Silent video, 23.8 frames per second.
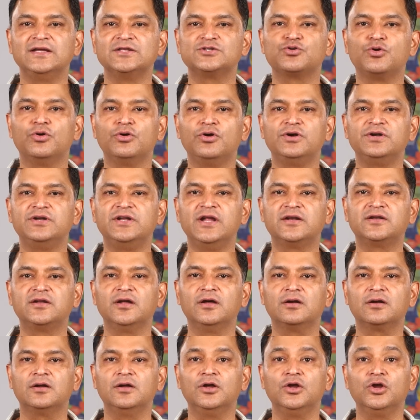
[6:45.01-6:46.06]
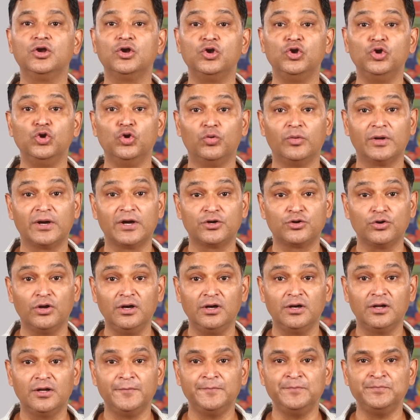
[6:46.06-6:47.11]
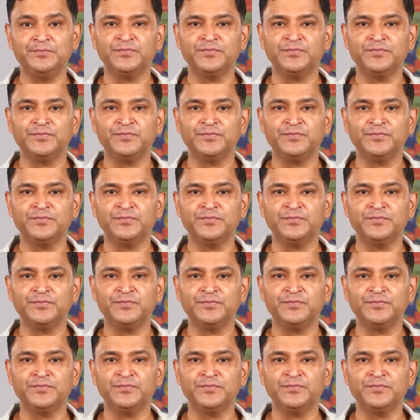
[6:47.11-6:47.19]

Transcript: It's going to deter no one at all.